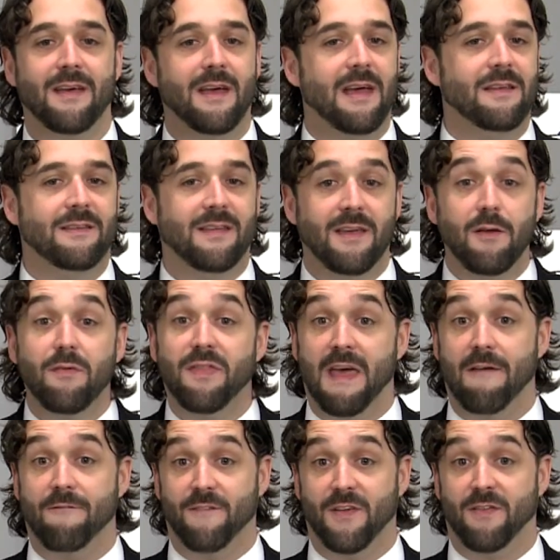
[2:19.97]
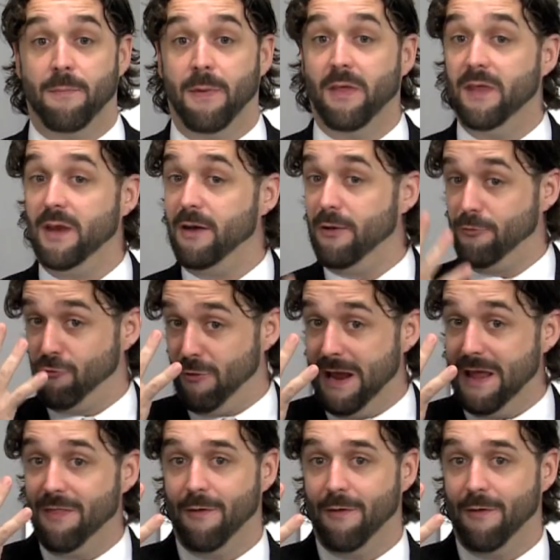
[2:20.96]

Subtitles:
and to use that visibility to train